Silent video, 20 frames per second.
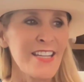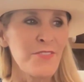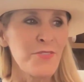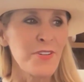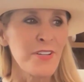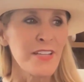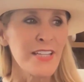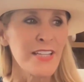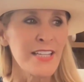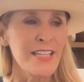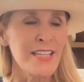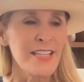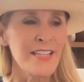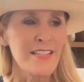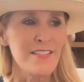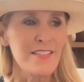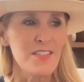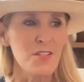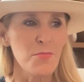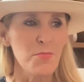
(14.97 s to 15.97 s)
it really
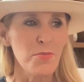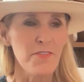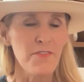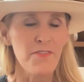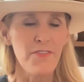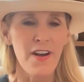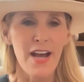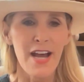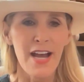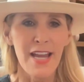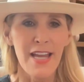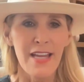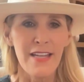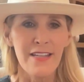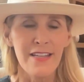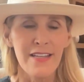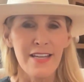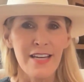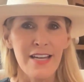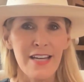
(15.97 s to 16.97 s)
is to
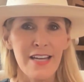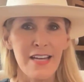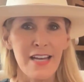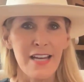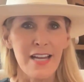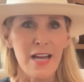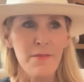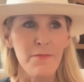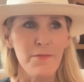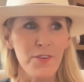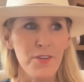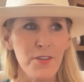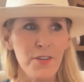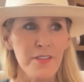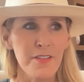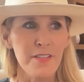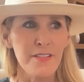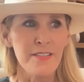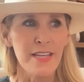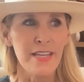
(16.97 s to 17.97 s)
provide uh, a
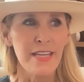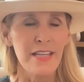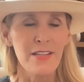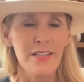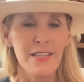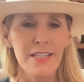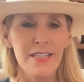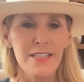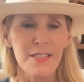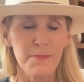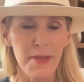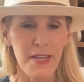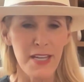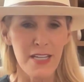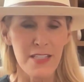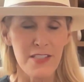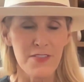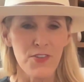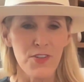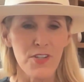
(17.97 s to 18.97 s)
comfort healing
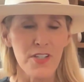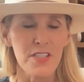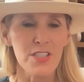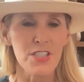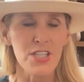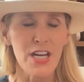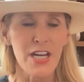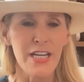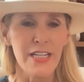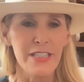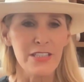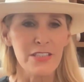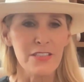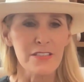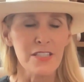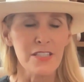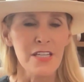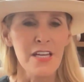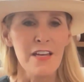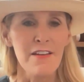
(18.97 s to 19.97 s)
space for a
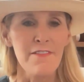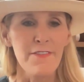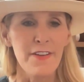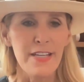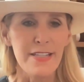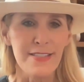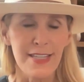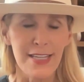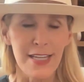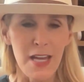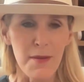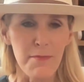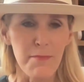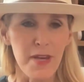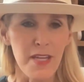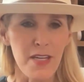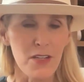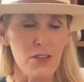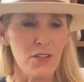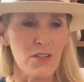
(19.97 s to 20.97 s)
child facing a
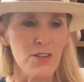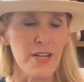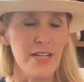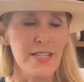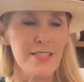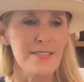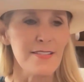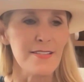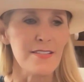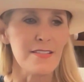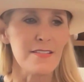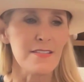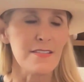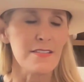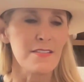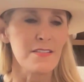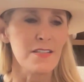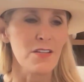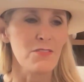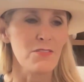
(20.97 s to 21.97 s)
medical crisis.
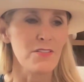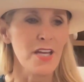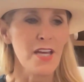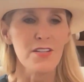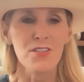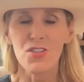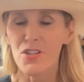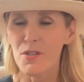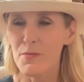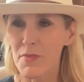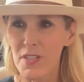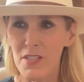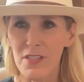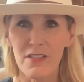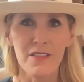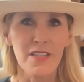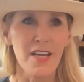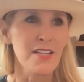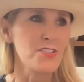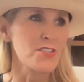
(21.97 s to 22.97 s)
So, not terminal,
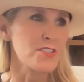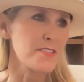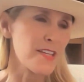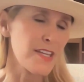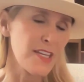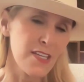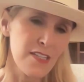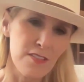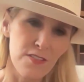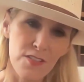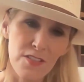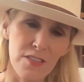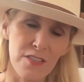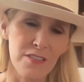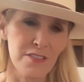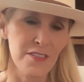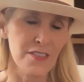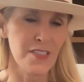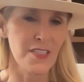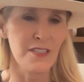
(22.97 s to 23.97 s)
not just cancer,
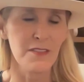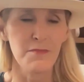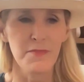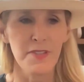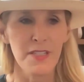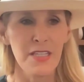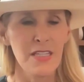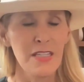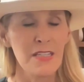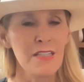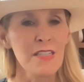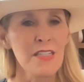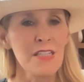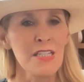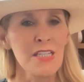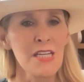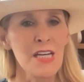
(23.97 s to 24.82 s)
it can be